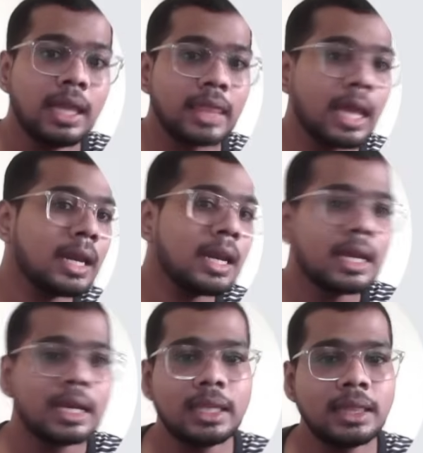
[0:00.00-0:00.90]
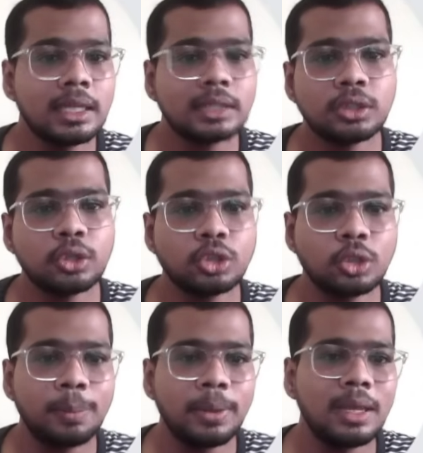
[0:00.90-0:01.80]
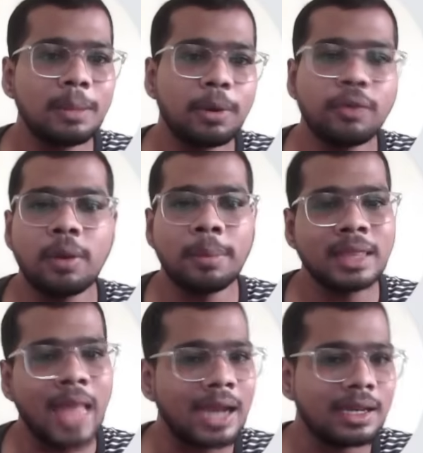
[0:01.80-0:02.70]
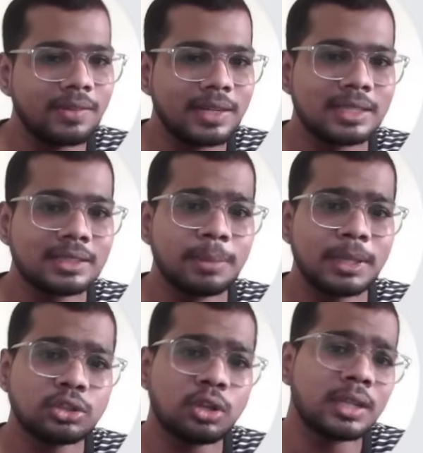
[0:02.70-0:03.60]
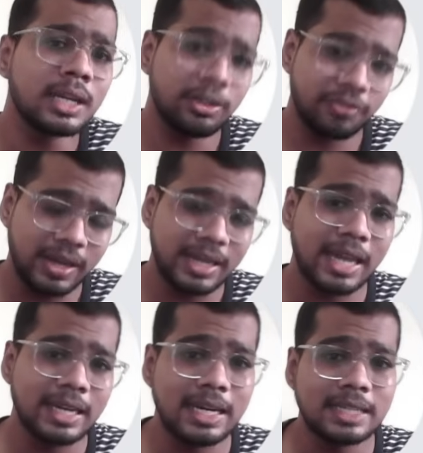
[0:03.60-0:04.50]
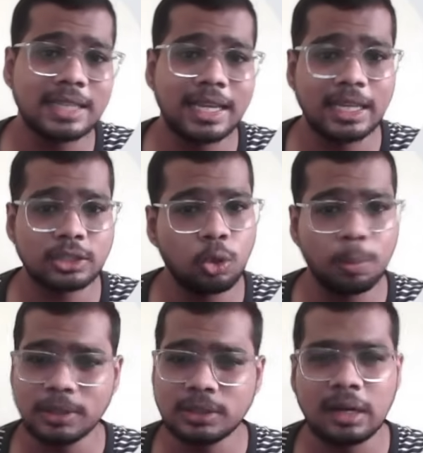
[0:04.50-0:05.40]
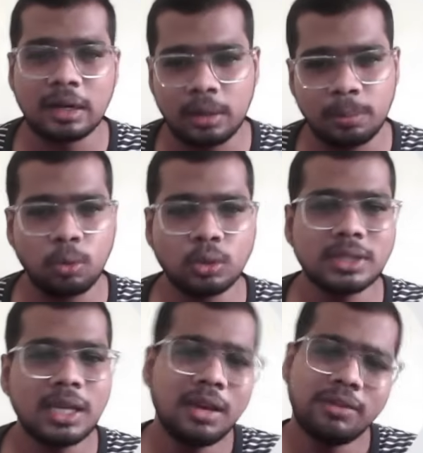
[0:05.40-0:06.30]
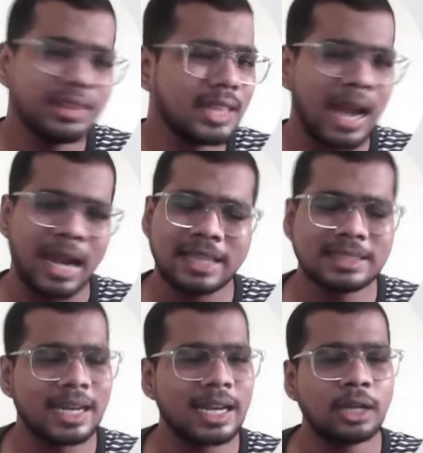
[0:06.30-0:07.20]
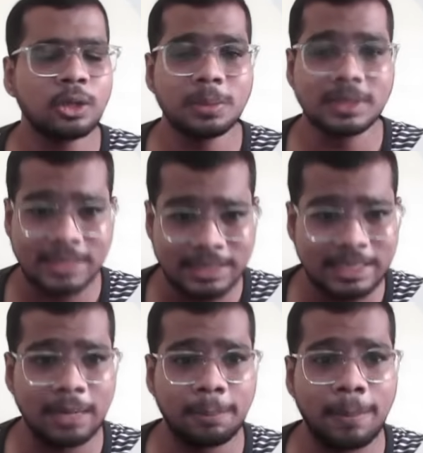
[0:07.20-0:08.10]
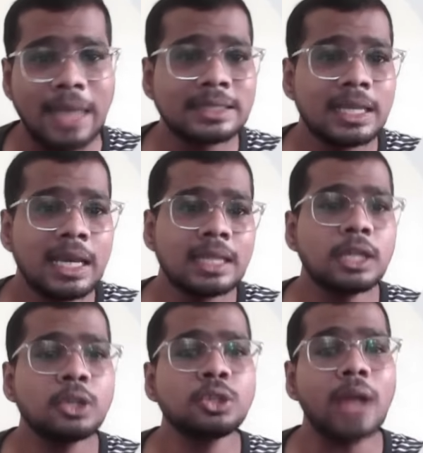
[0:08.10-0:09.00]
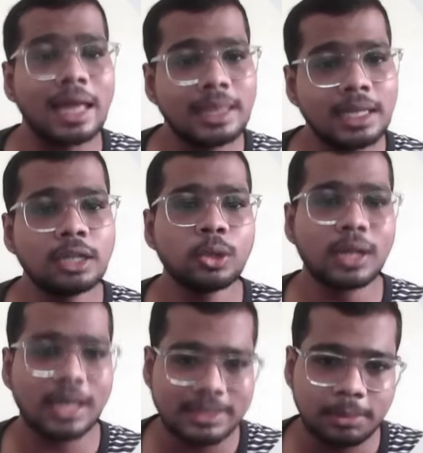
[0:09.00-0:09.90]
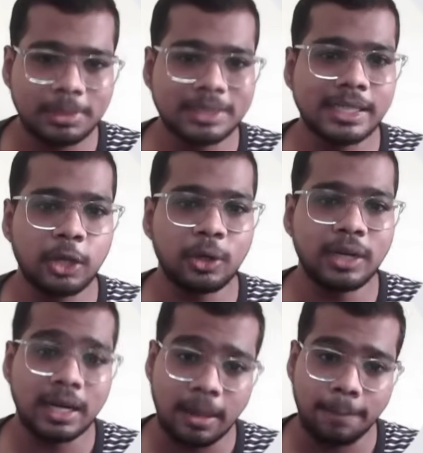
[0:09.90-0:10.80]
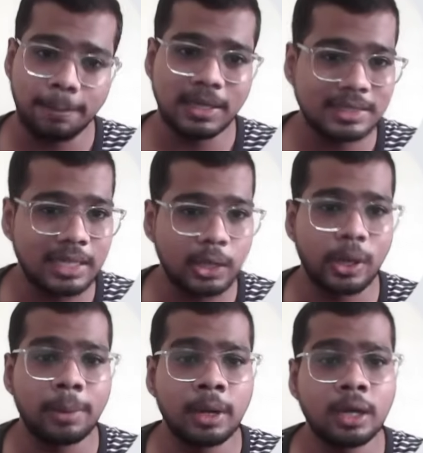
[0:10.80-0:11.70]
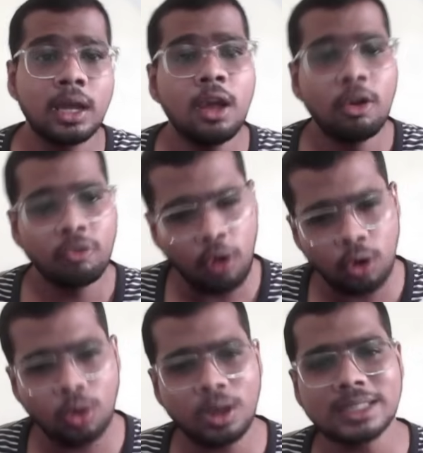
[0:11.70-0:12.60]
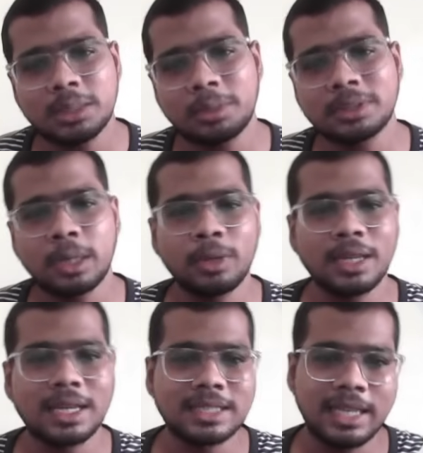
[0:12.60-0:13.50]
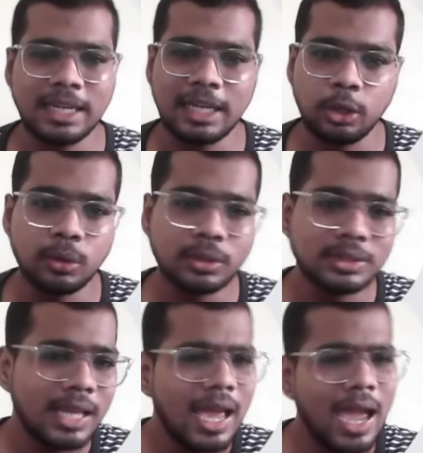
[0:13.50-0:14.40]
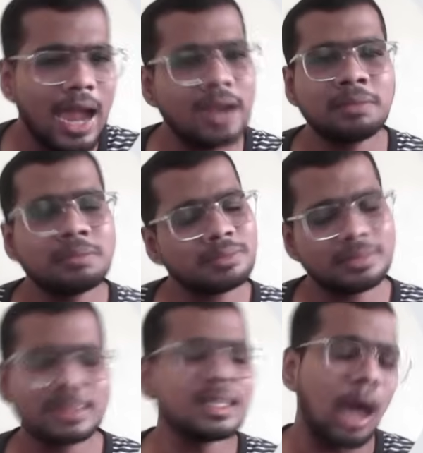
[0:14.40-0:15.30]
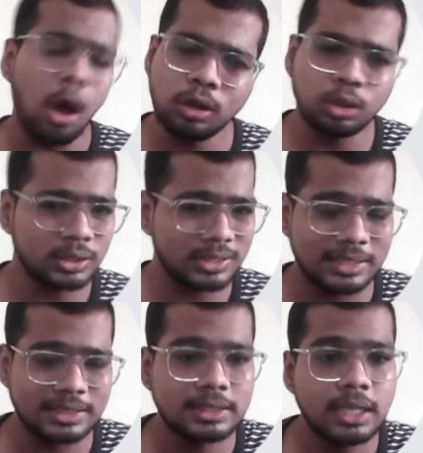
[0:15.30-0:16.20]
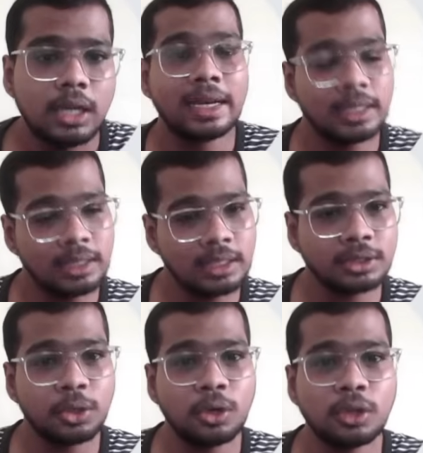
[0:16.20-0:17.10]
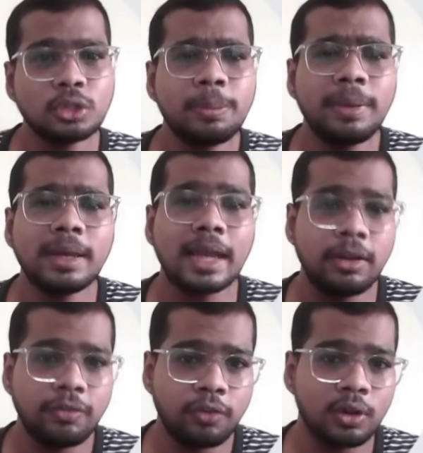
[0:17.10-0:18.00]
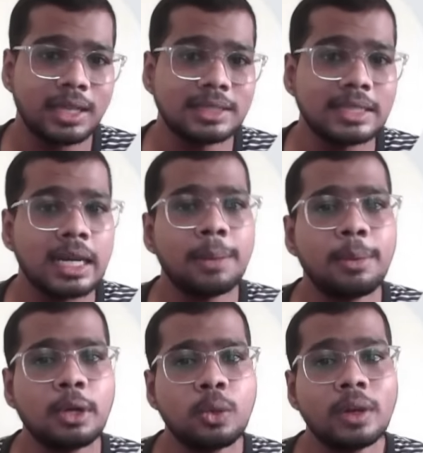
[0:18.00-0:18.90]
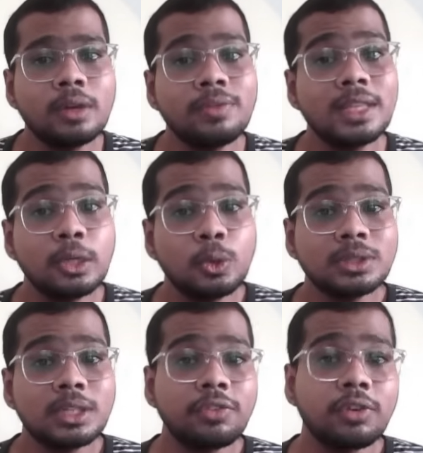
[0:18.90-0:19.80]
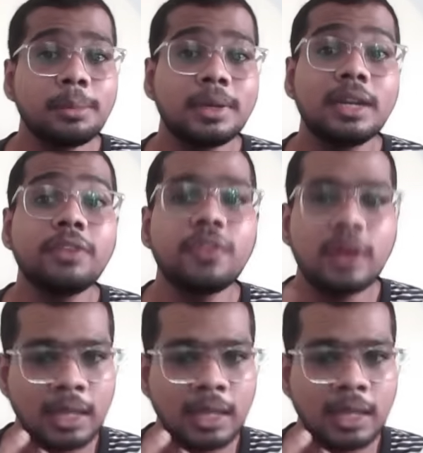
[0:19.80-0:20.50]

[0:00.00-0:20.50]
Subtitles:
Then, in this, you should be performing the activities based on the defined guidelines like SOPs and runbooks with an understanding to business impacts. Then, you should adhere to the customer security and compliance requirement, follow customers' communication ATQs, and all those things. In this role, you should be client focused and able to work with the user from different